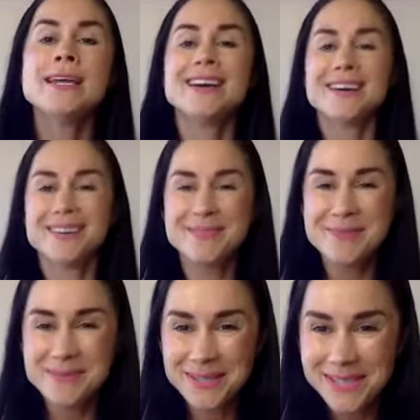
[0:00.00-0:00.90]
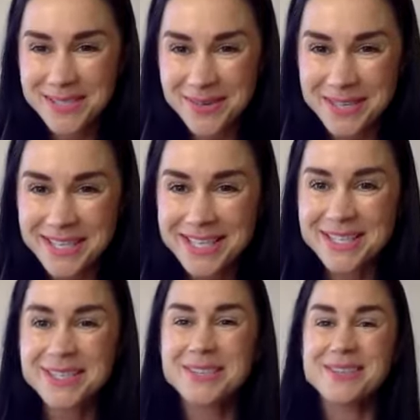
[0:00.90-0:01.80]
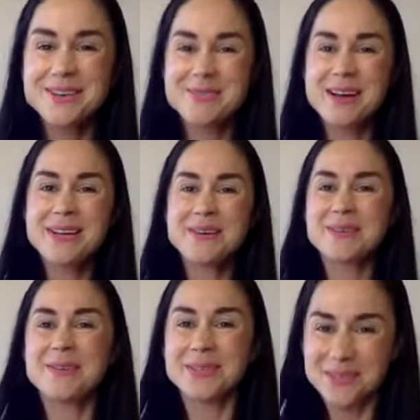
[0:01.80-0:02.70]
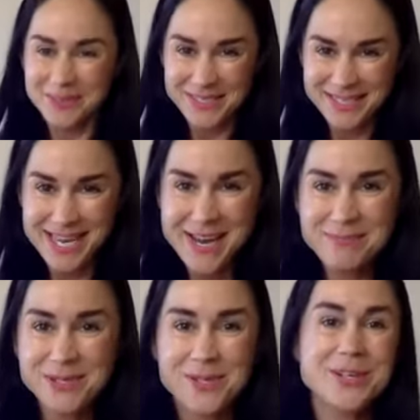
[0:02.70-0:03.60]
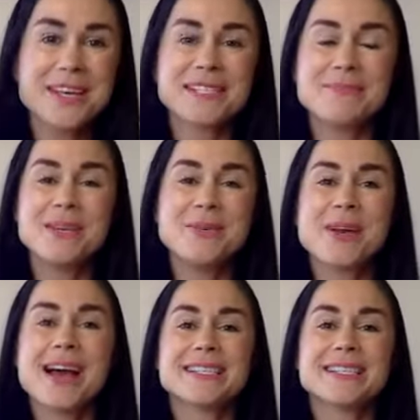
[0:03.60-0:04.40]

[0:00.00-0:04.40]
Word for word: Uh, people are joining here who I know going through the same journey as me, you guys.